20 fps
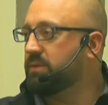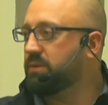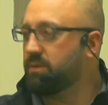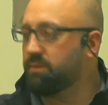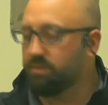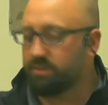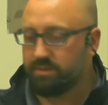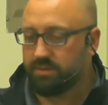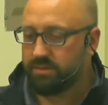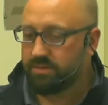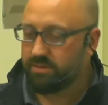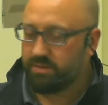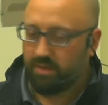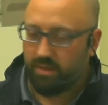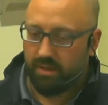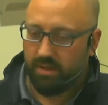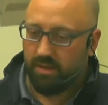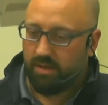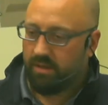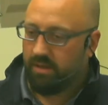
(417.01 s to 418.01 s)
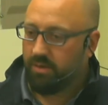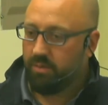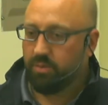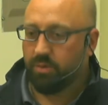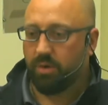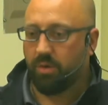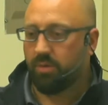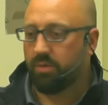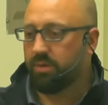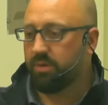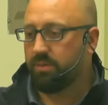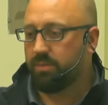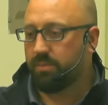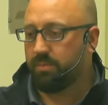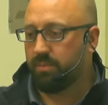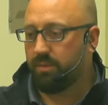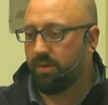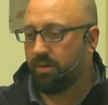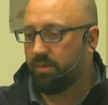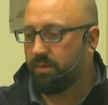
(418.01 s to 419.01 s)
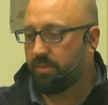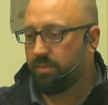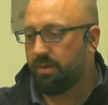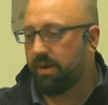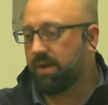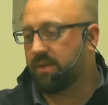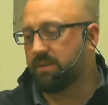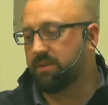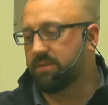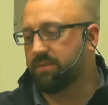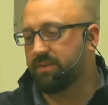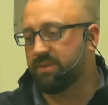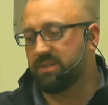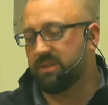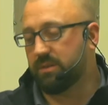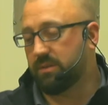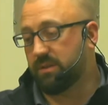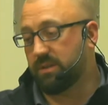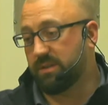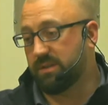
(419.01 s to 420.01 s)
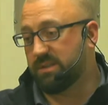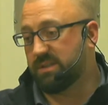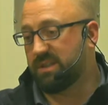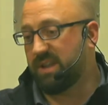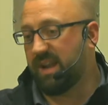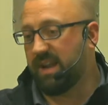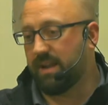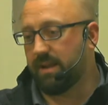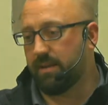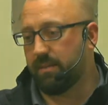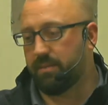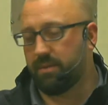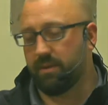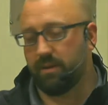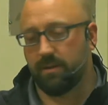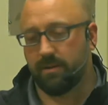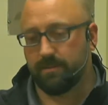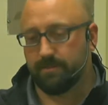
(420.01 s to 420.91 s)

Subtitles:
It was just you were going to the practice facility and staying up there